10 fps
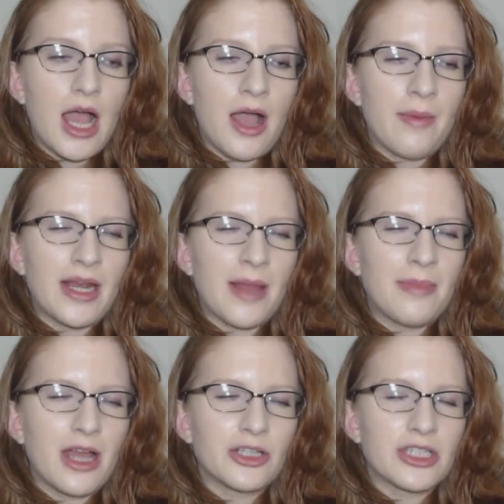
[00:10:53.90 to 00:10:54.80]
Um, and
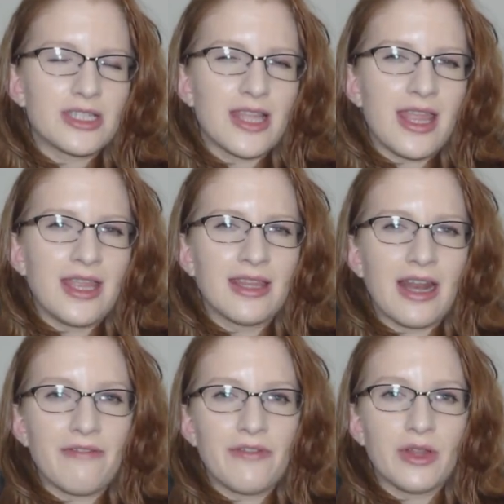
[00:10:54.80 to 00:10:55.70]
I'm not just saying that
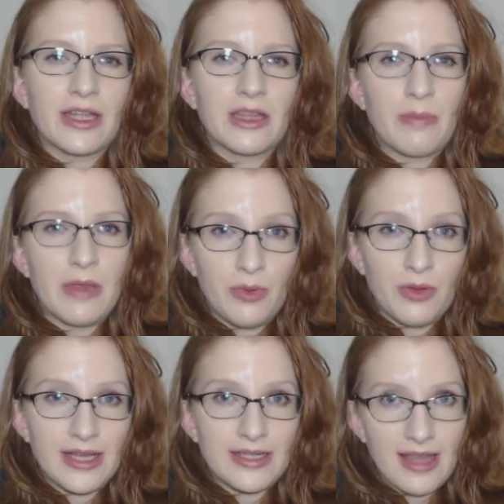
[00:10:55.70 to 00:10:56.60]
I feel like the
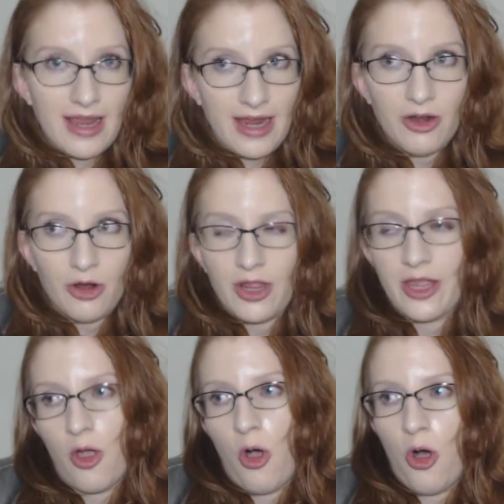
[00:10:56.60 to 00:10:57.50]
people I date are
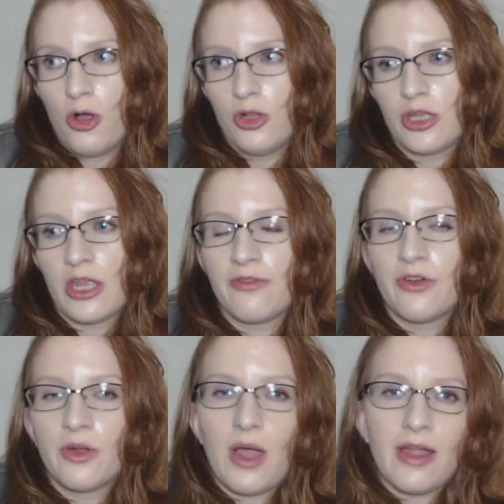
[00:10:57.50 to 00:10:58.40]
like all looking
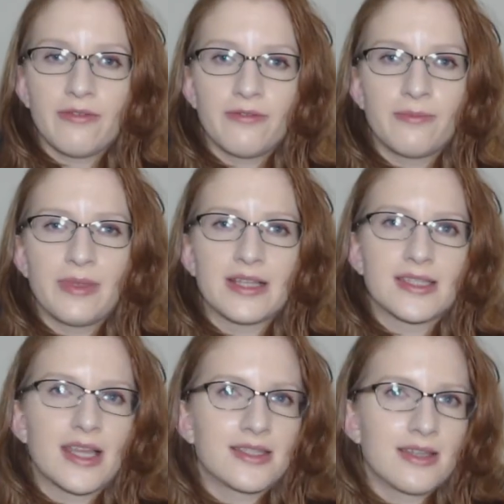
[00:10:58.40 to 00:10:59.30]
for a wife
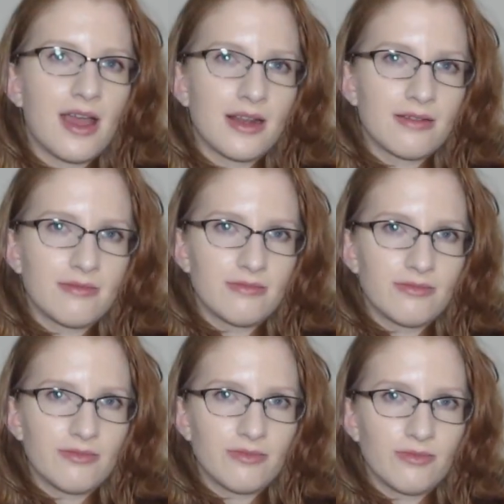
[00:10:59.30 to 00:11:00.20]
because that's not
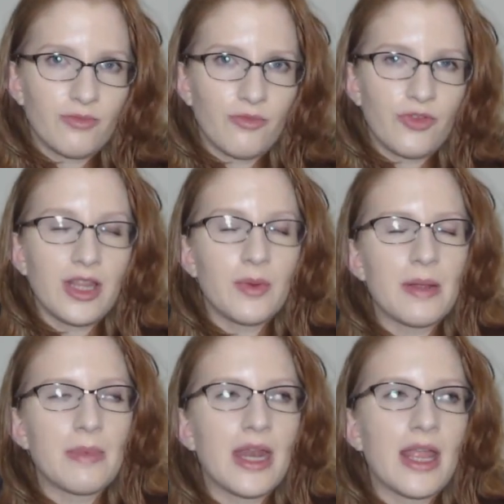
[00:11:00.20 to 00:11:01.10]
really what
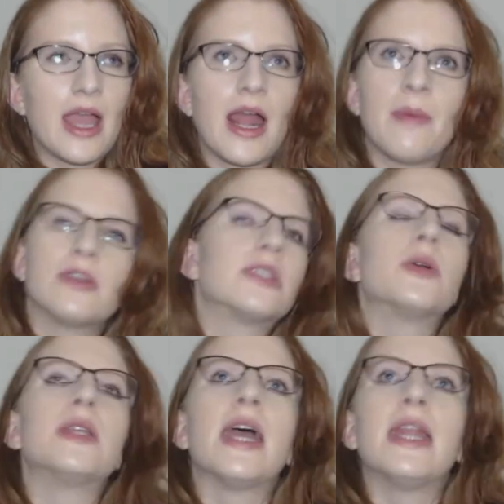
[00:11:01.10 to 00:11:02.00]
I'm getting at. I'm
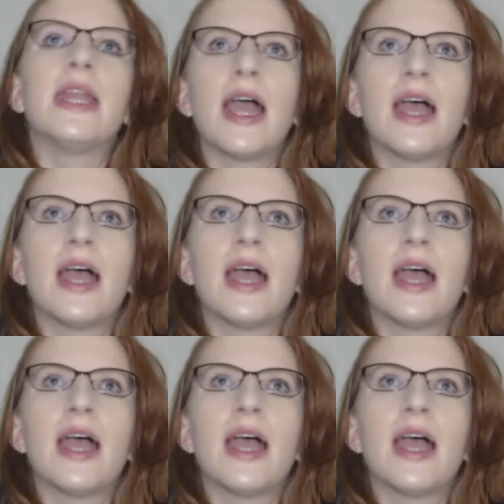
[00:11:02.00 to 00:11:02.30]
also getting